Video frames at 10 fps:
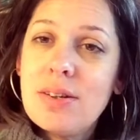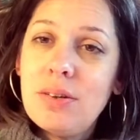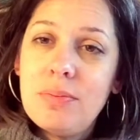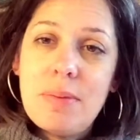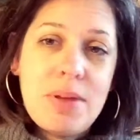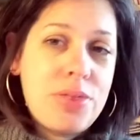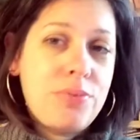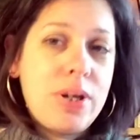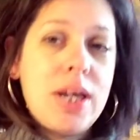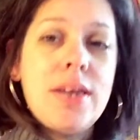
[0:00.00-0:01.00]
or maybe
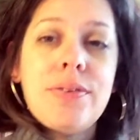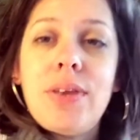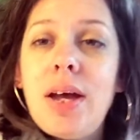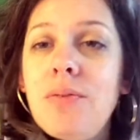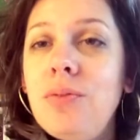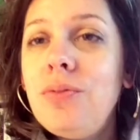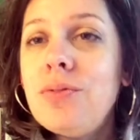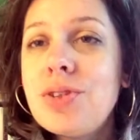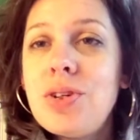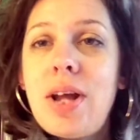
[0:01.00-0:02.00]
three, that
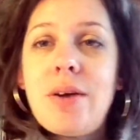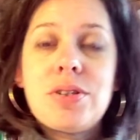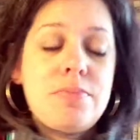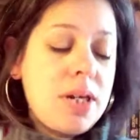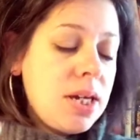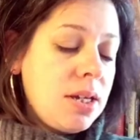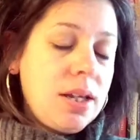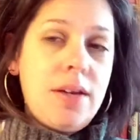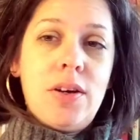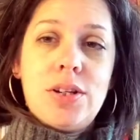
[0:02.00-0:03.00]
stood out to me,
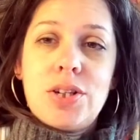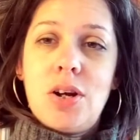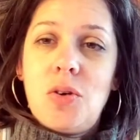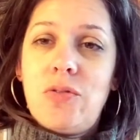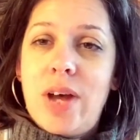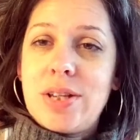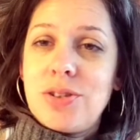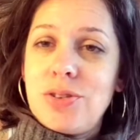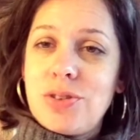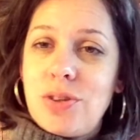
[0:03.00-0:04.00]
and I got to talk
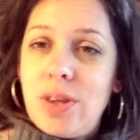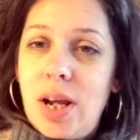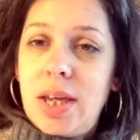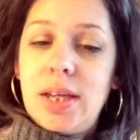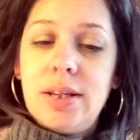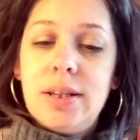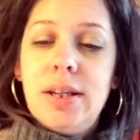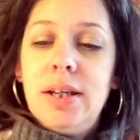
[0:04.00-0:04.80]
faster so that I can